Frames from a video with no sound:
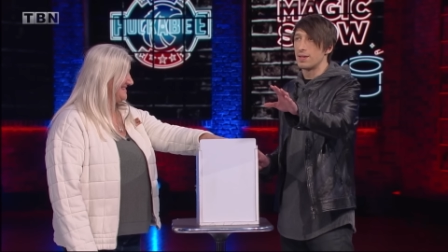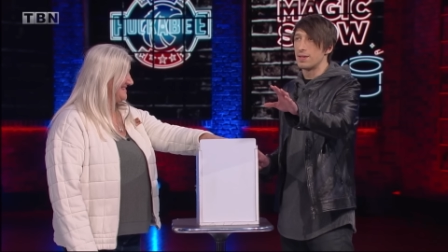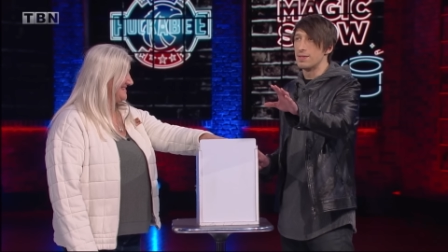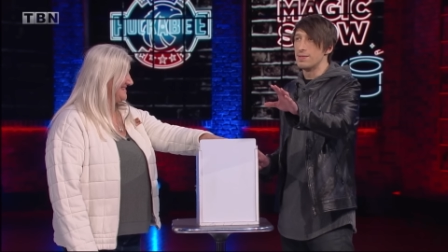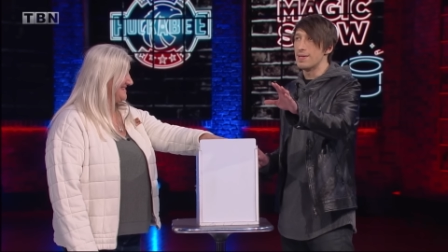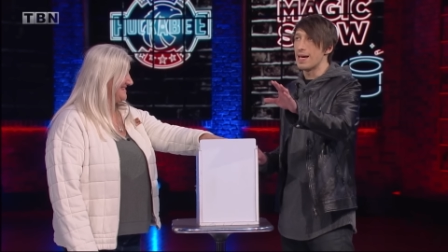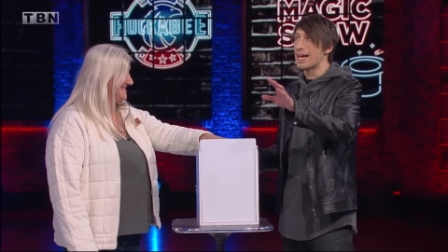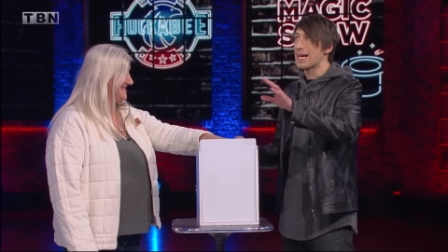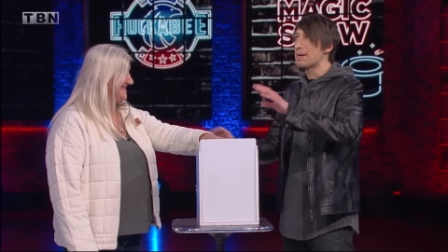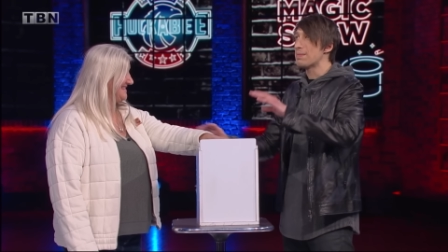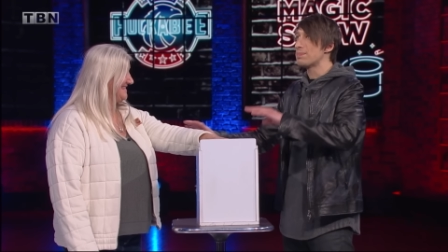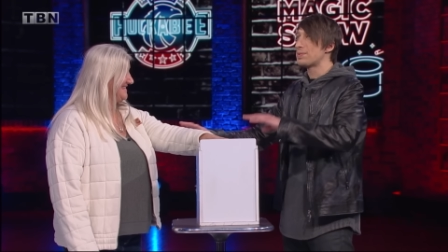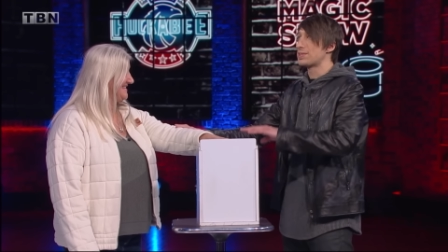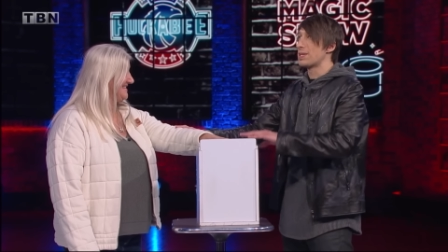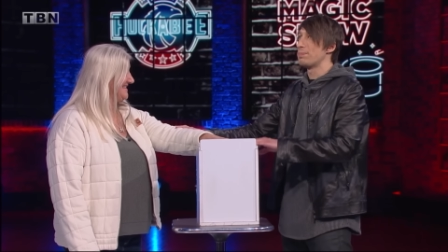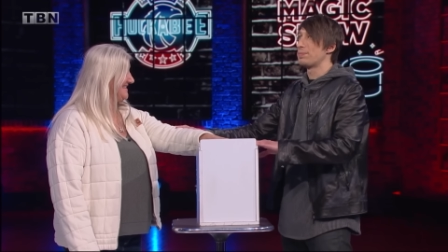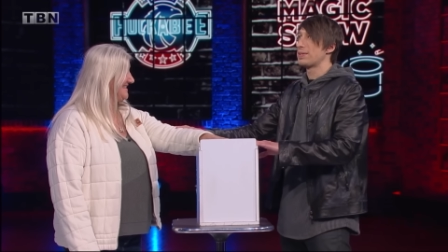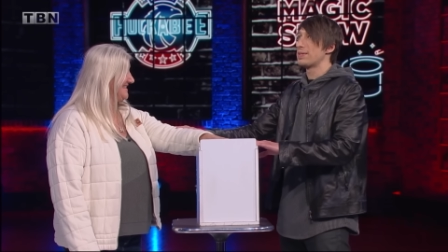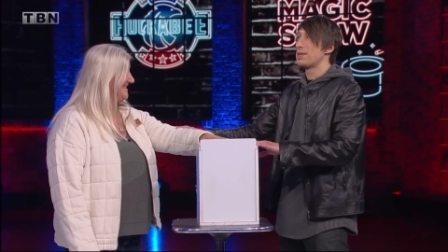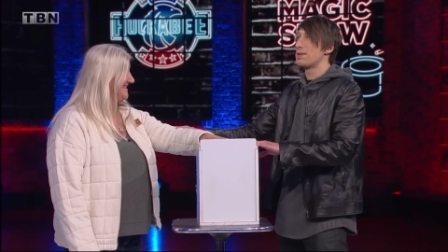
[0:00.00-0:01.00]
Name
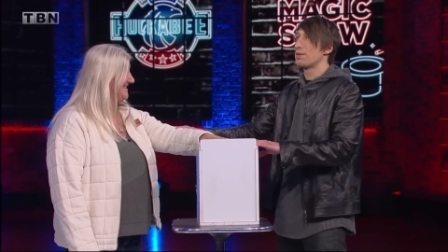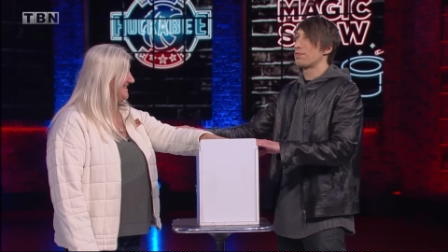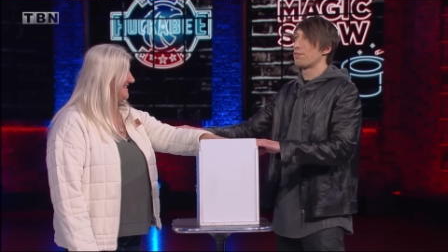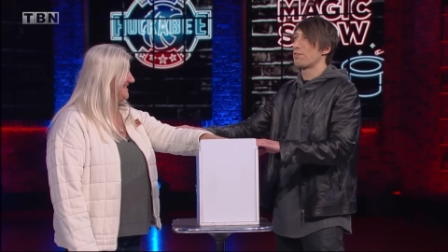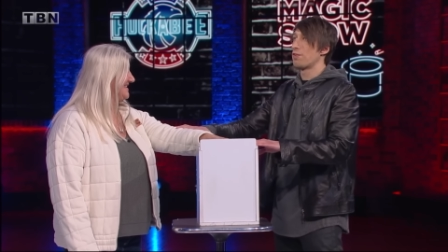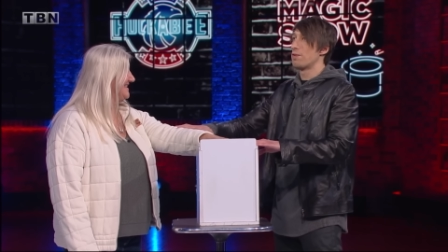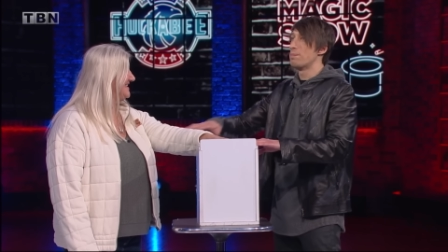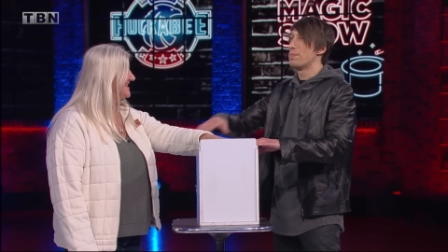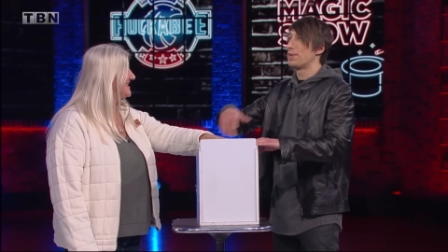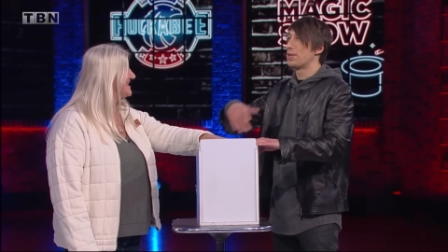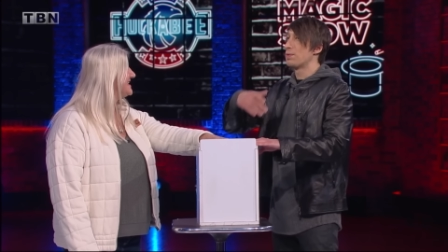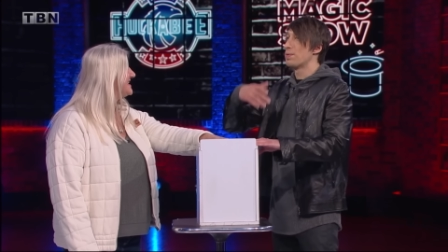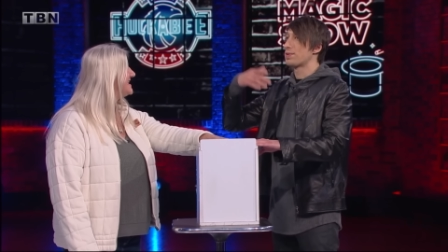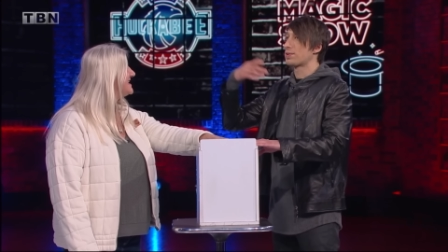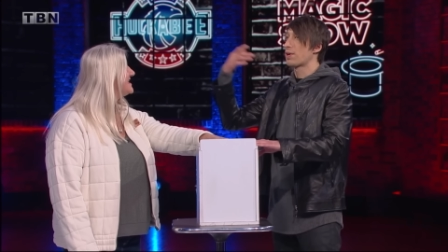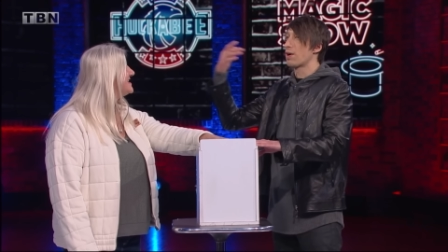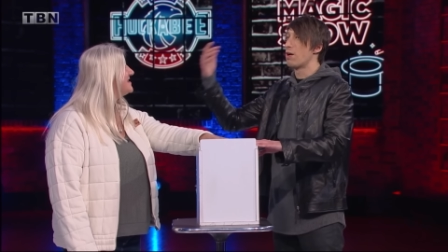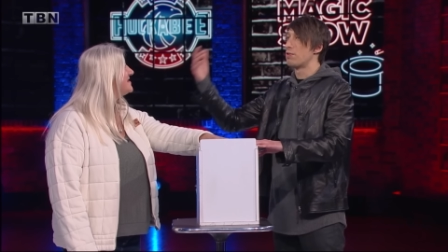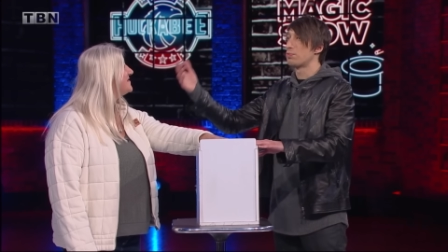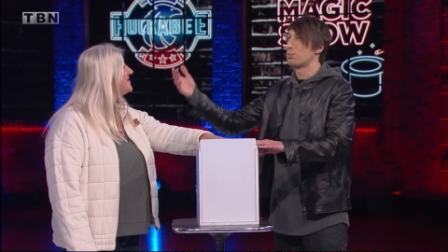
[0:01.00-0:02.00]
something that you're familiar
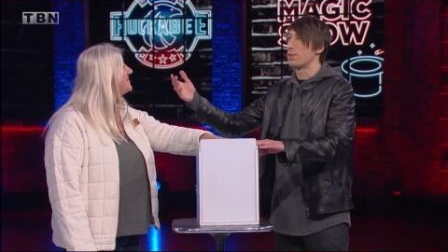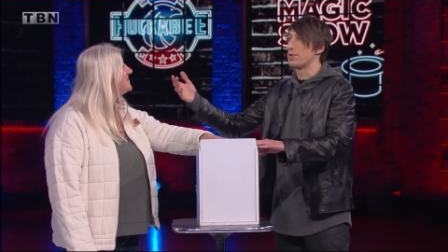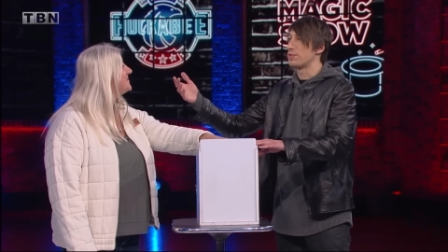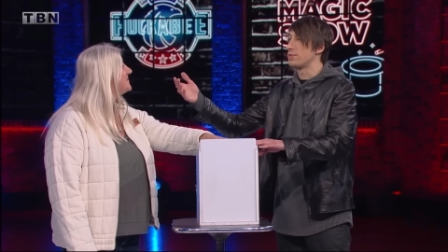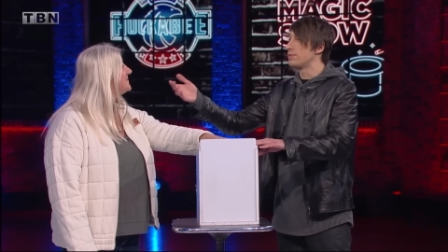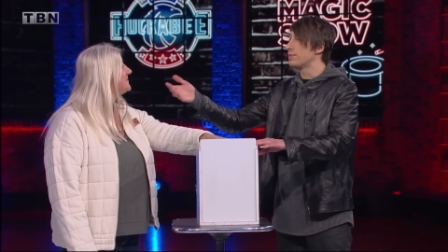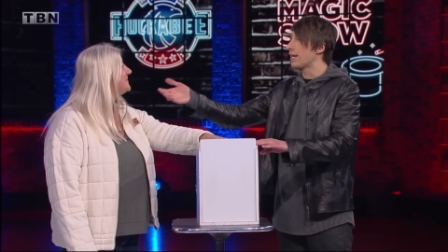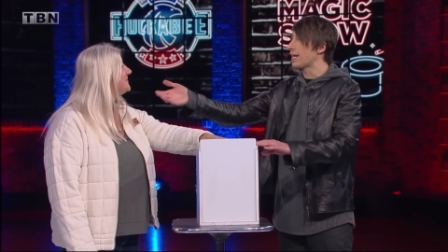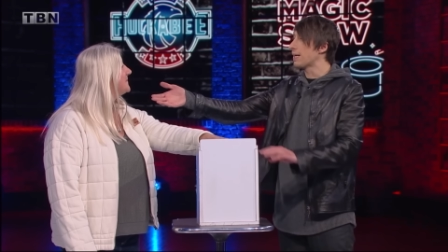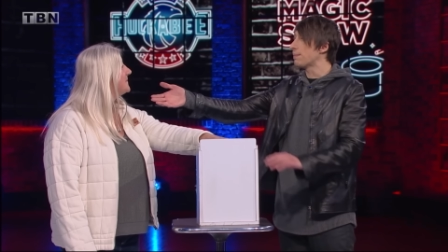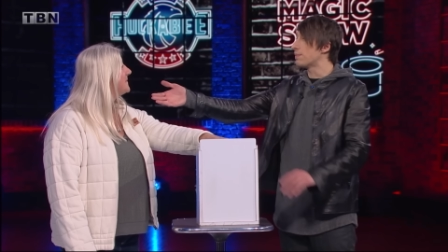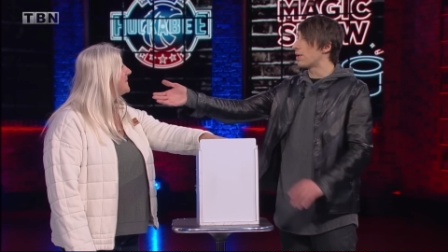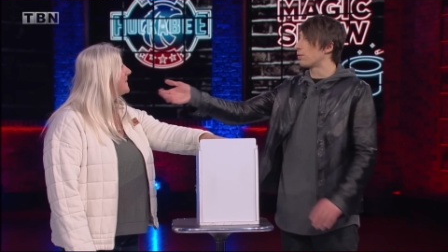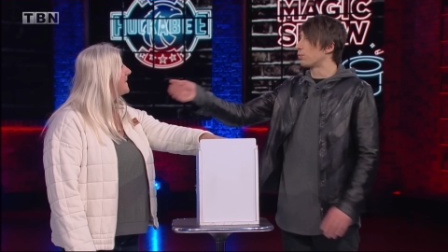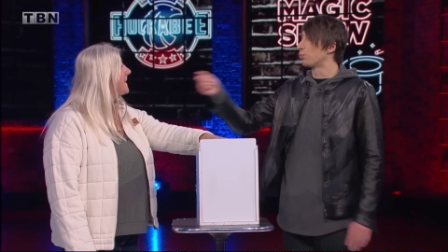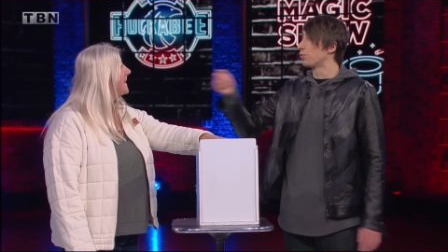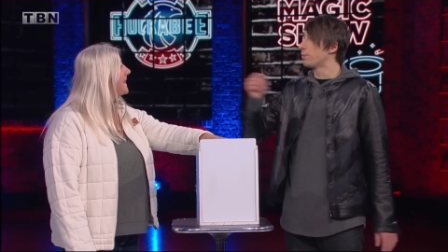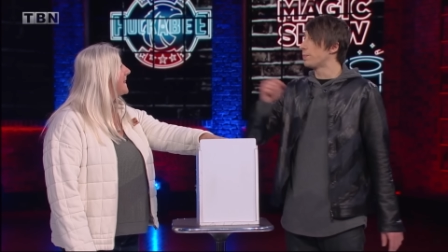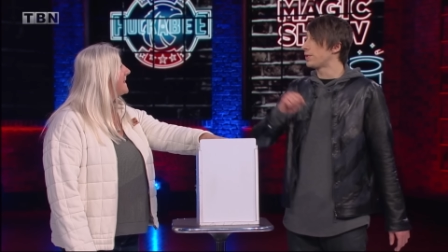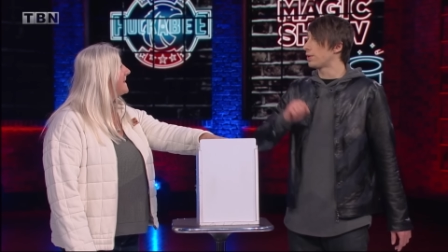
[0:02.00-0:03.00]
with, comfortable with. Name a
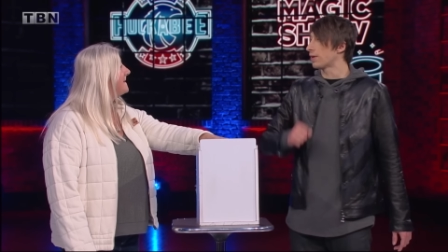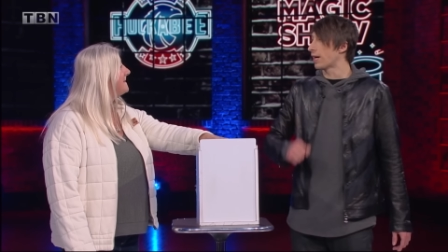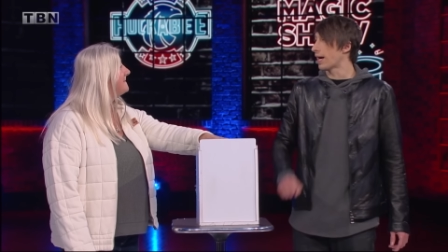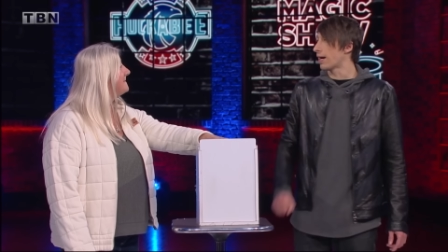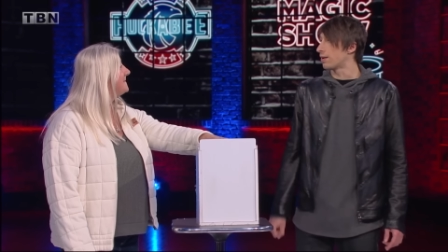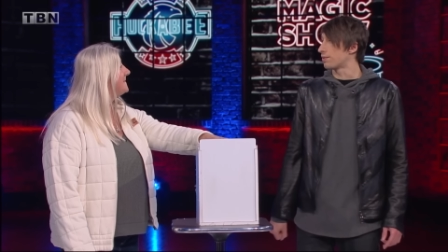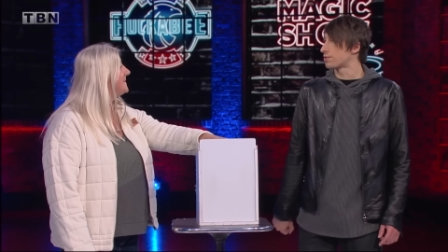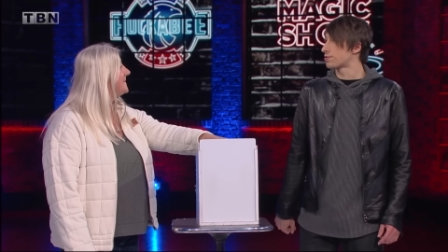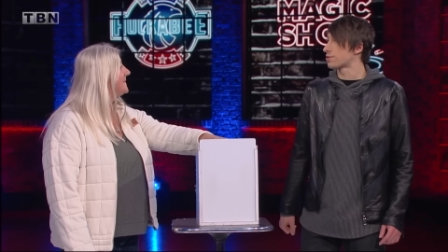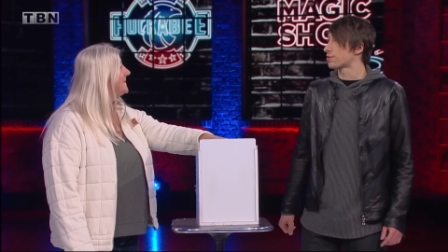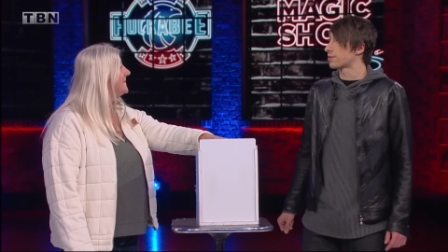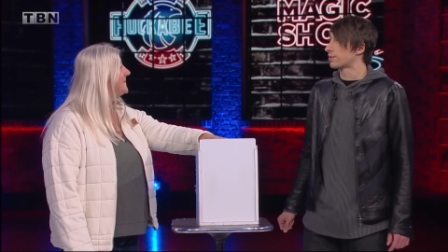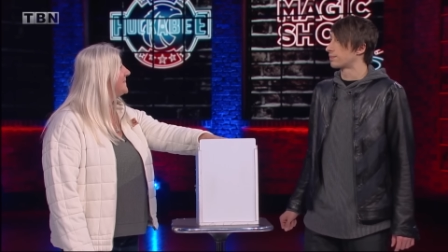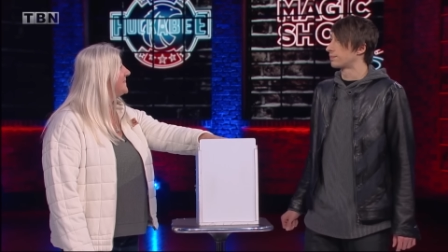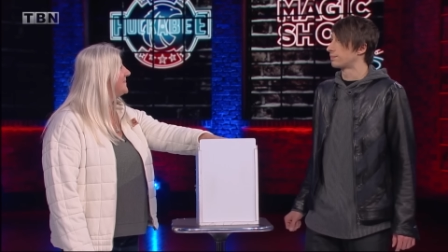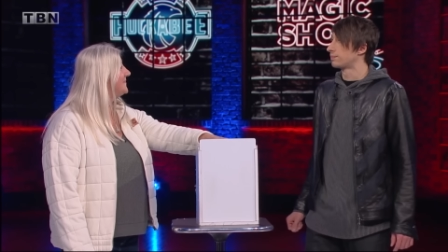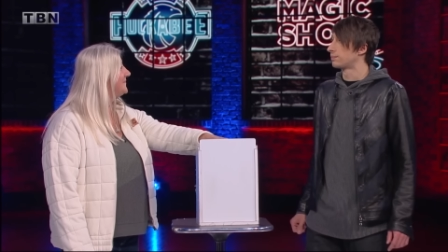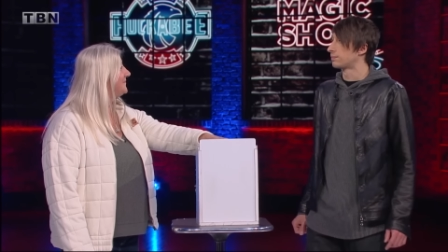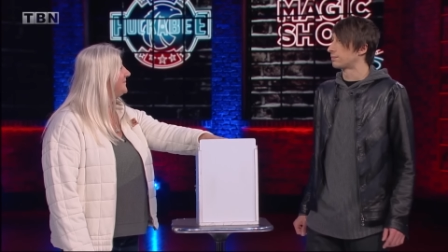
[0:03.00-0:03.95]
room in your house.